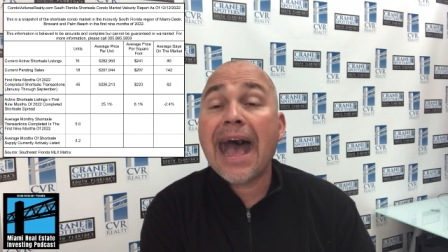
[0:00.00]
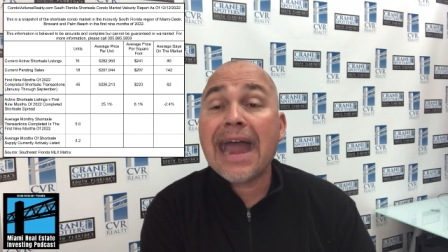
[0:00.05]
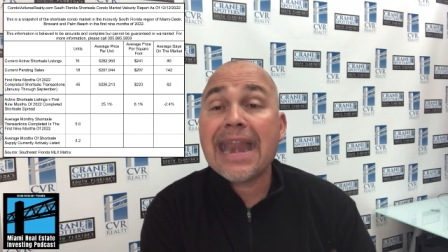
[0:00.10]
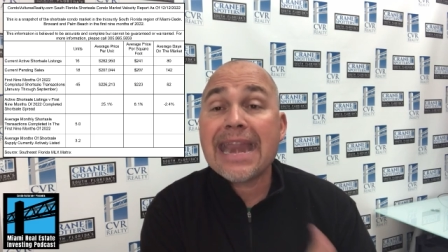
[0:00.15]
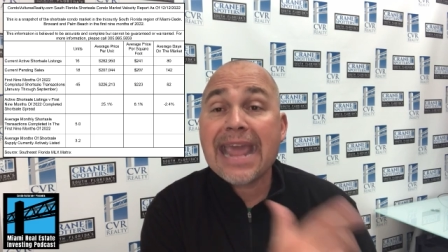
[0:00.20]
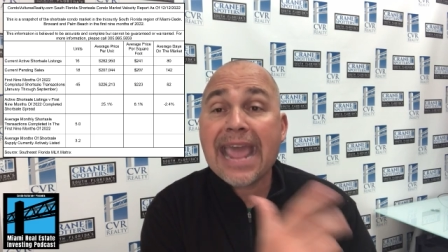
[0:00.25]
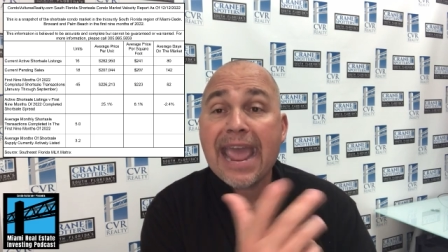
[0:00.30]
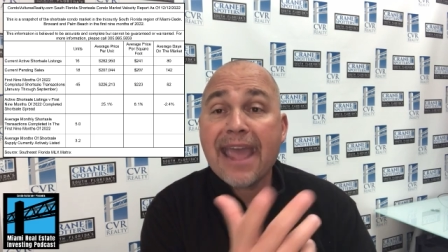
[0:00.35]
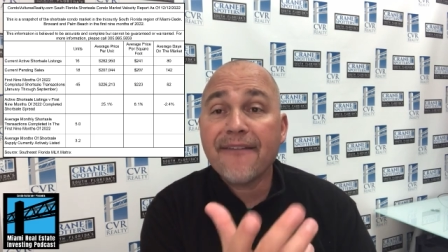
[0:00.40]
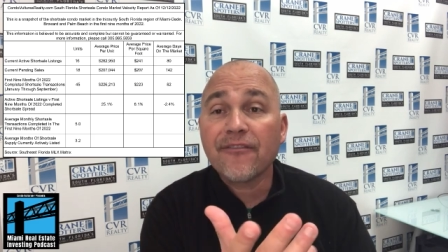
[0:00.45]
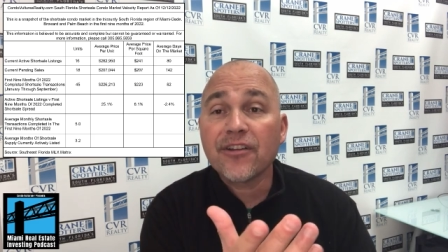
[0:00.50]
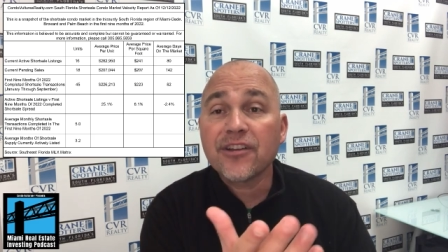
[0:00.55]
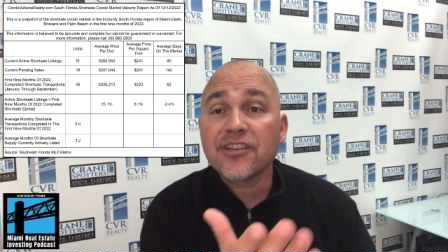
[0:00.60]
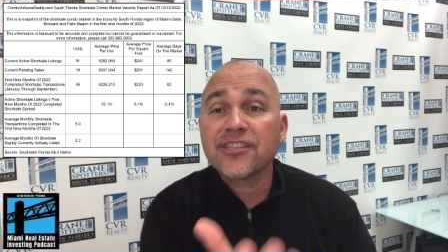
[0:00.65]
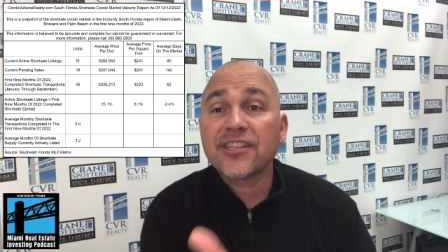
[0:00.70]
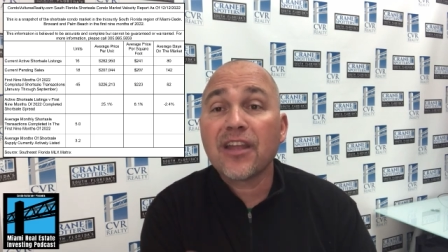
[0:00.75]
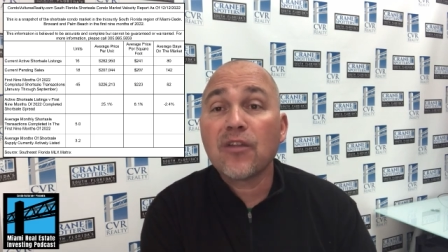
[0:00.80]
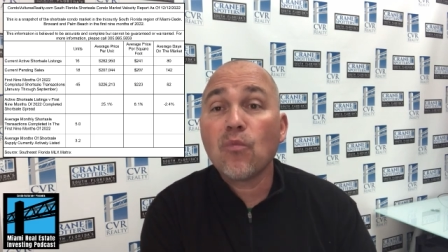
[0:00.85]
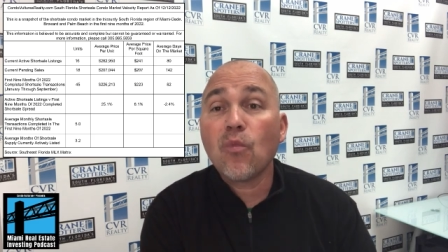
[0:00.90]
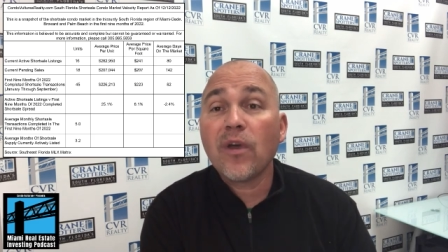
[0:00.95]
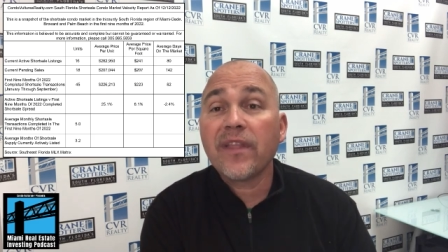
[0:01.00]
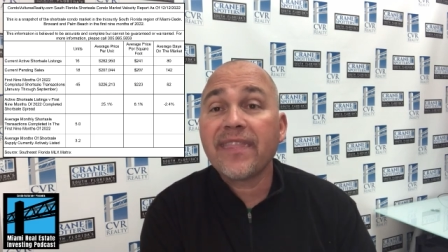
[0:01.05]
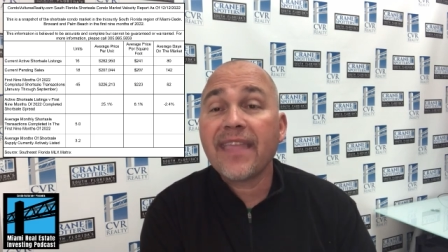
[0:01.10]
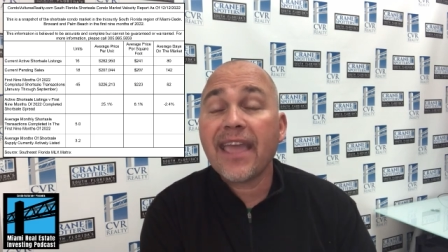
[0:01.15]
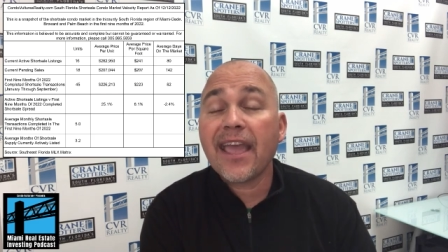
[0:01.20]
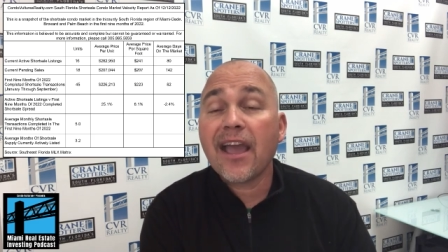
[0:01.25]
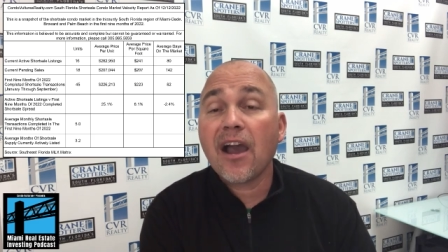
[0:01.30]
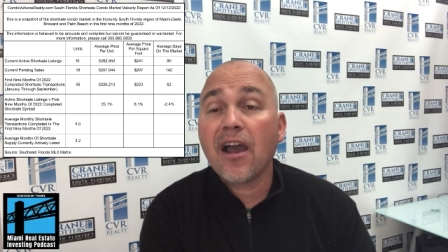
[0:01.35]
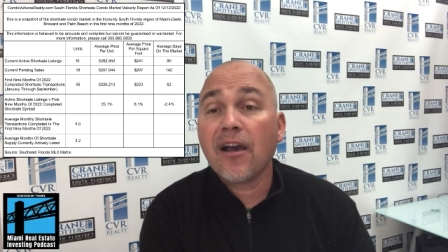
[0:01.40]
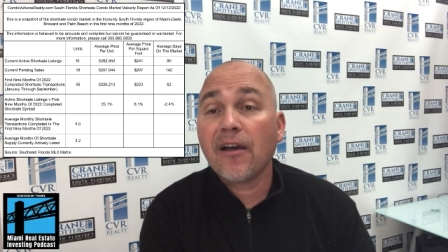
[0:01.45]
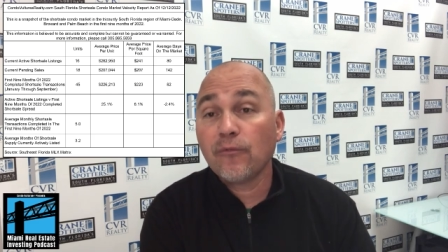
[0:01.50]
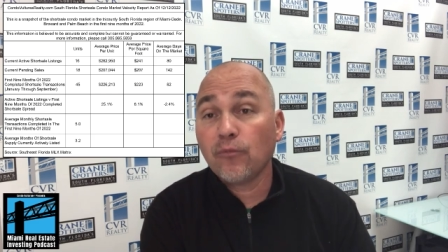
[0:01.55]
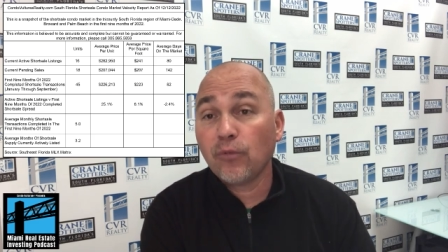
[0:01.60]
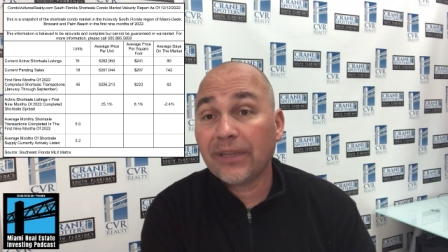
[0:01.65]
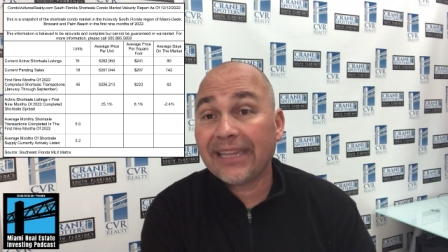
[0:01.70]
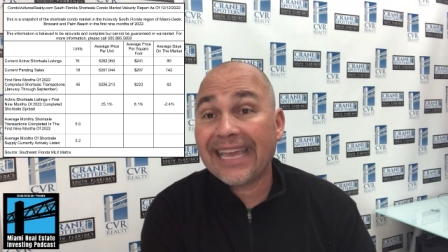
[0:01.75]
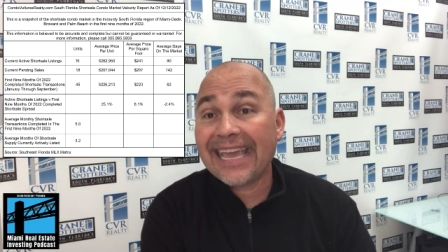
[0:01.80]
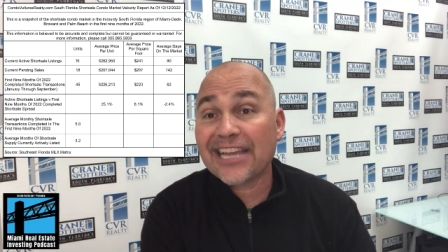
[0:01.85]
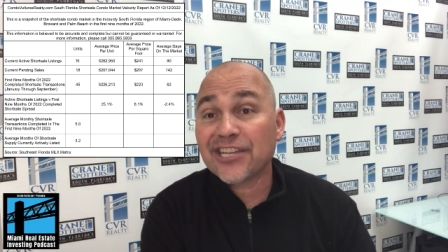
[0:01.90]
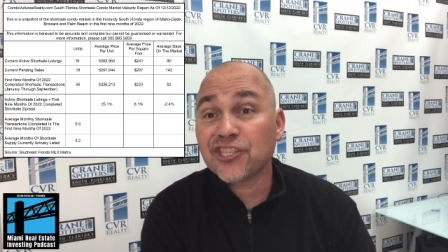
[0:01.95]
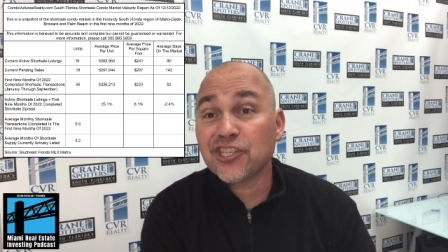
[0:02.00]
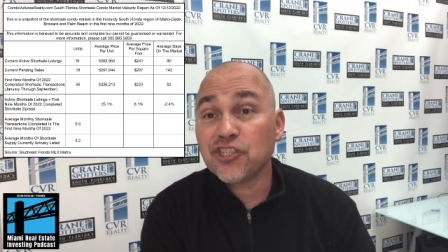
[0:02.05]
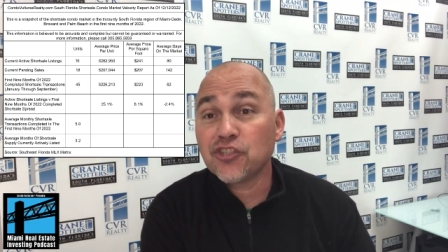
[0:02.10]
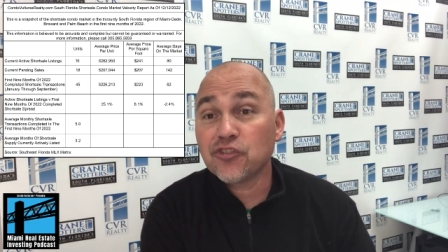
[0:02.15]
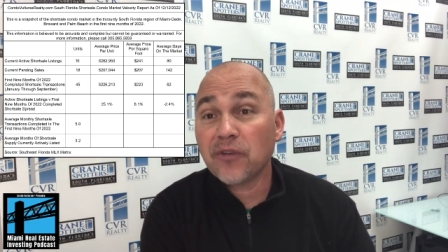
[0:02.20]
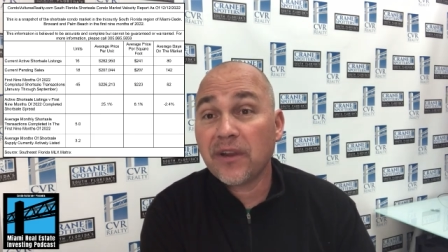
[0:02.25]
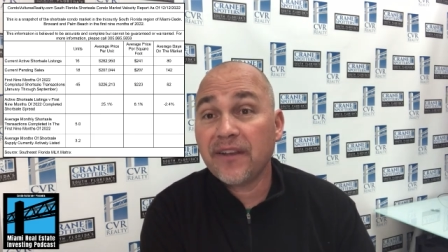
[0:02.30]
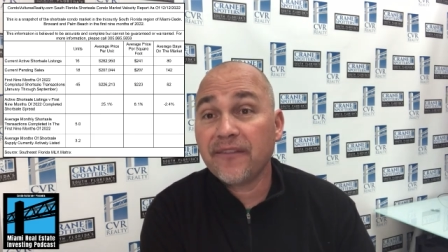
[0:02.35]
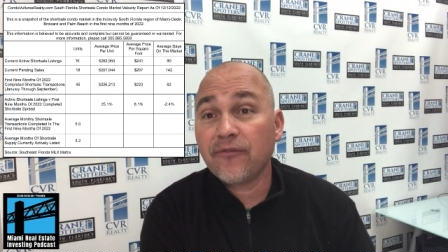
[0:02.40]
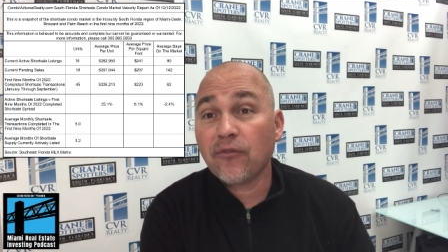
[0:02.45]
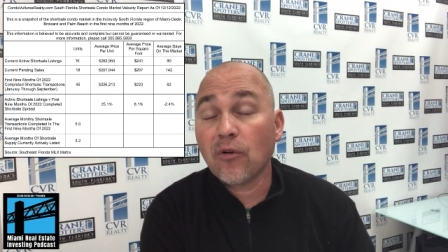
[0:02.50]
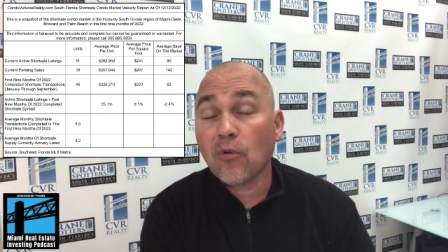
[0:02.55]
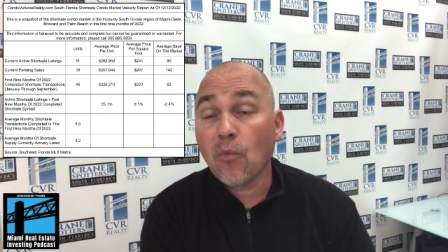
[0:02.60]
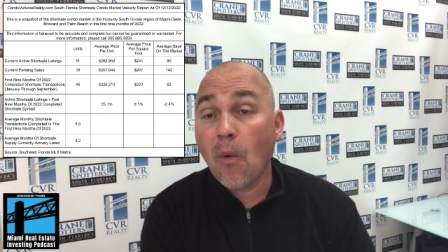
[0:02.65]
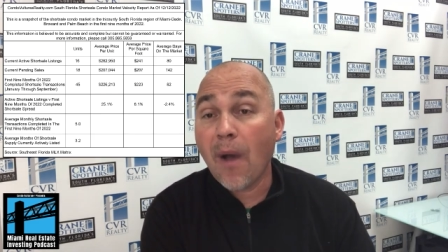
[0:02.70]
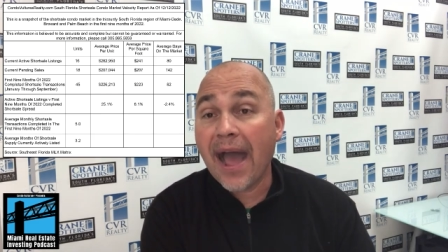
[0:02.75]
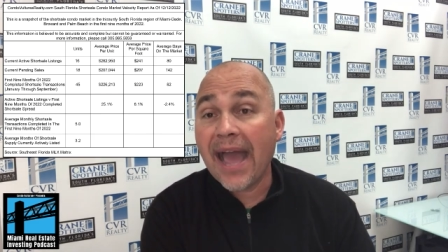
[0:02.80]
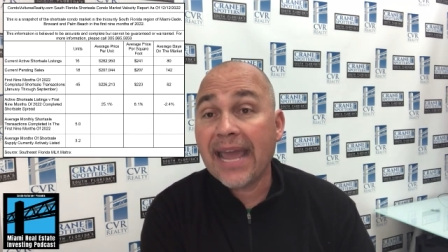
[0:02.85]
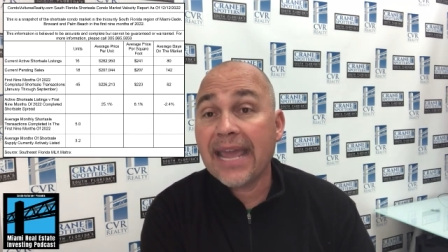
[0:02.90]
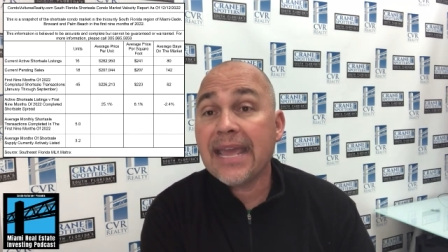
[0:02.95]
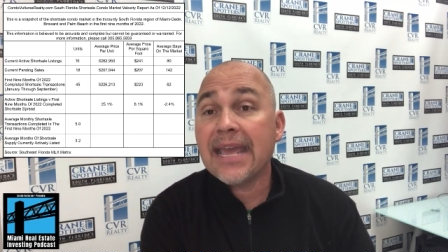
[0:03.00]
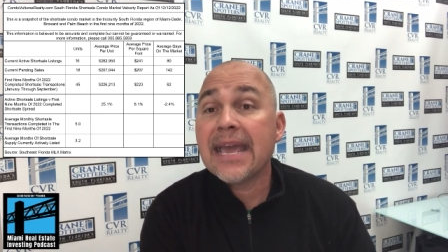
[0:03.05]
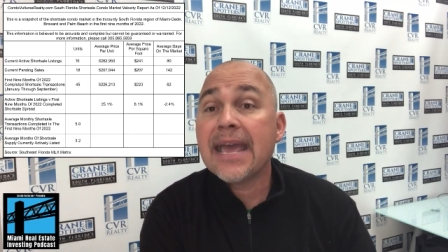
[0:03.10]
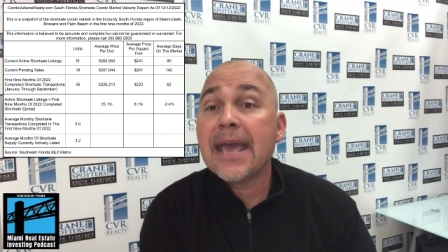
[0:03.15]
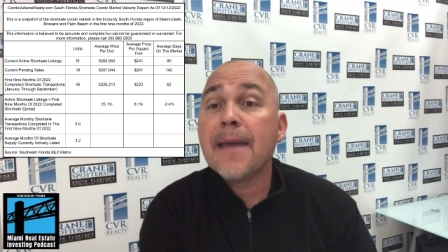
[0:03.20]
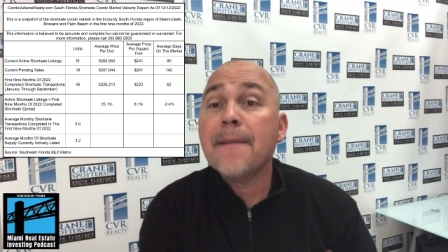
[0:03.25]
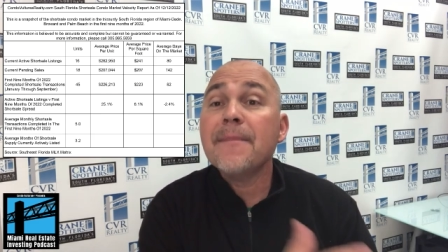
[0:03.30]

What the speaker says: on average than what they actually trade for. Why?